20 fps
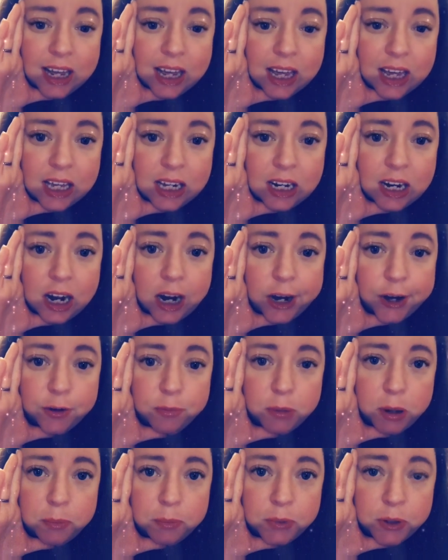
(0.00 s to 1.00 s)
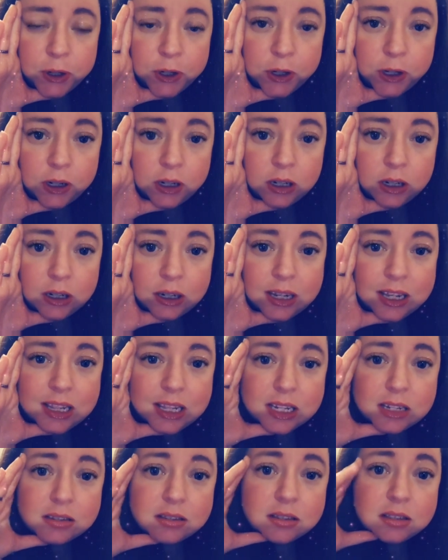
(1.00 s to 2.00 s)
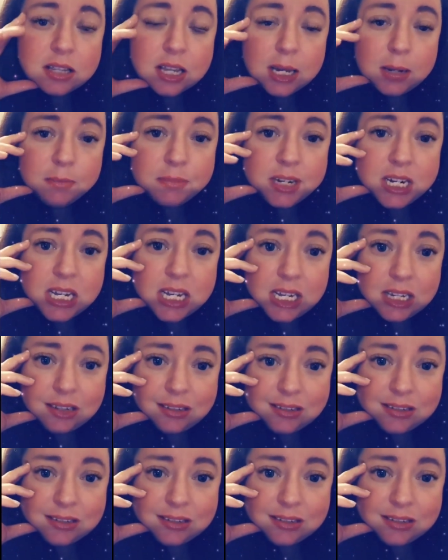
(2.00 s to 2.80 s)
And I remember in this empty